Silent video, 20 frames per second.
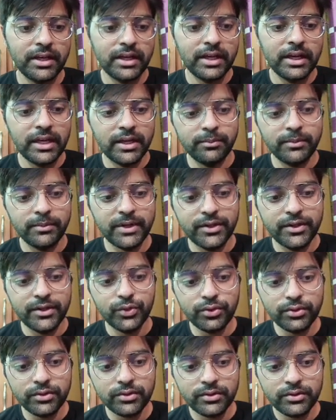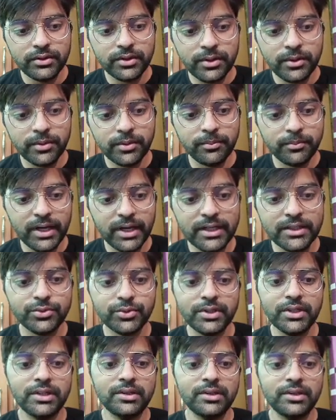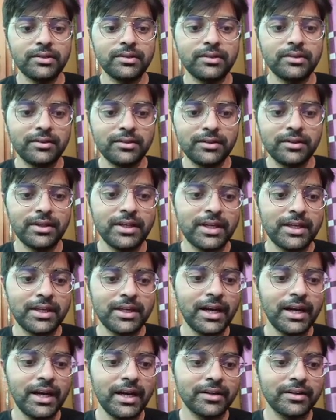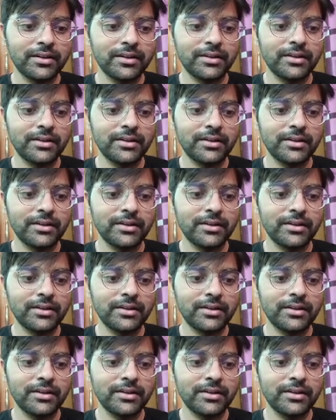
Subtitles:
n by 2 minus 1, right?